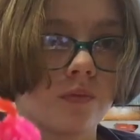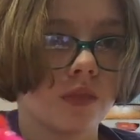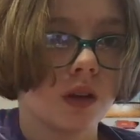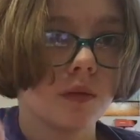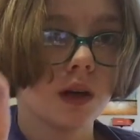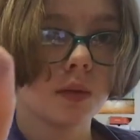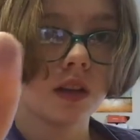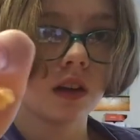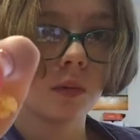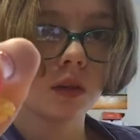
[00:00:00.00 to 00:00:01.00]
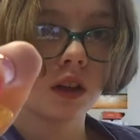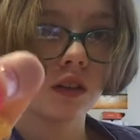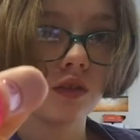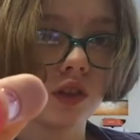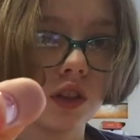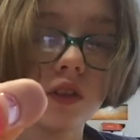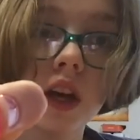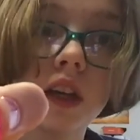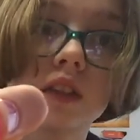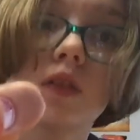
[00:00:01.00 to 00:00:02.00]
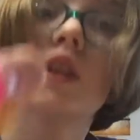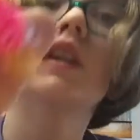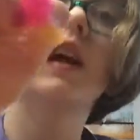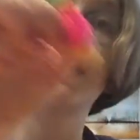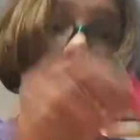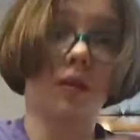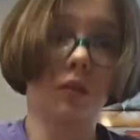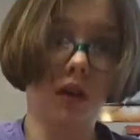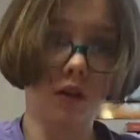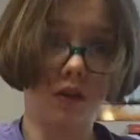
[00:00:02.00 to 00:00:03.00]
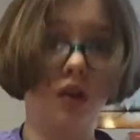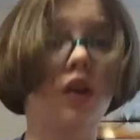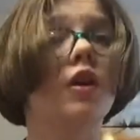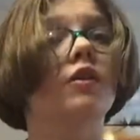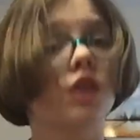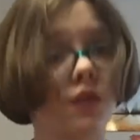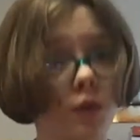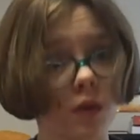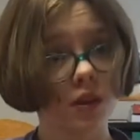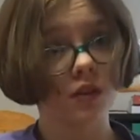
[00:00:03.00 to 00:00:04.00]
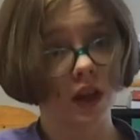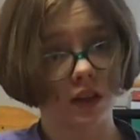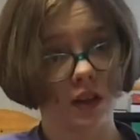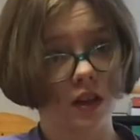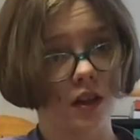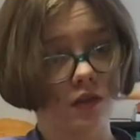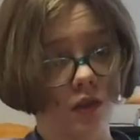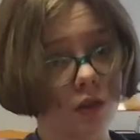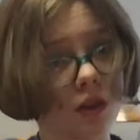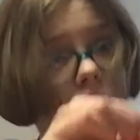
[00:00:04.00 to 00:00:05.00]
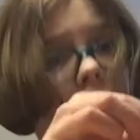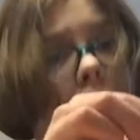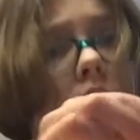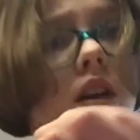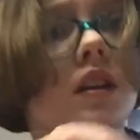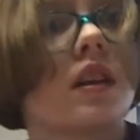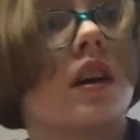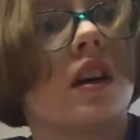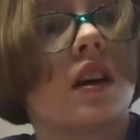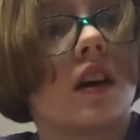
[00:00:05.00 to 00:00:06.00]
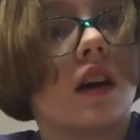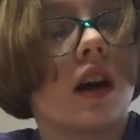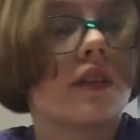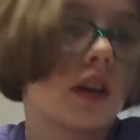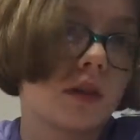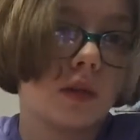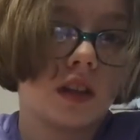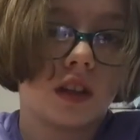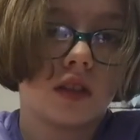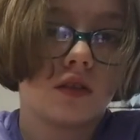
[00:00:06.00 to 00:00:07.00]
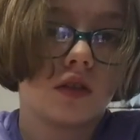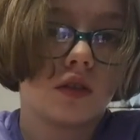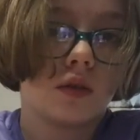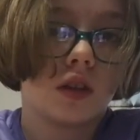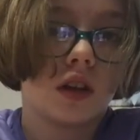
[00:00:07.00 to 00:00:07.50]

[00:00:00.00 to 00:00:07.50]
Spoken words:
It might be a cupcake to you guys or an ice cream cone, whichever one you like. If you wanted the cupcake, I recommend that you do